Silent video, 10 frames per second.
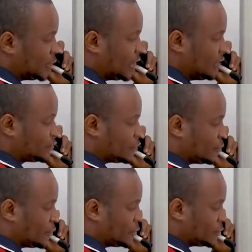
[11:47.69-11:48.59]
we have
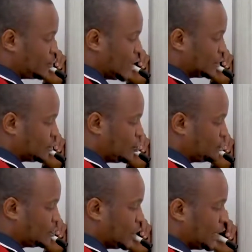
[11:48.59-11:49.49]
one
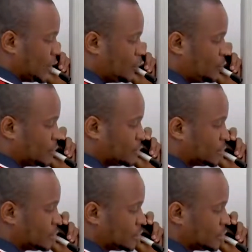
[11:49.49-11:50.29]
open,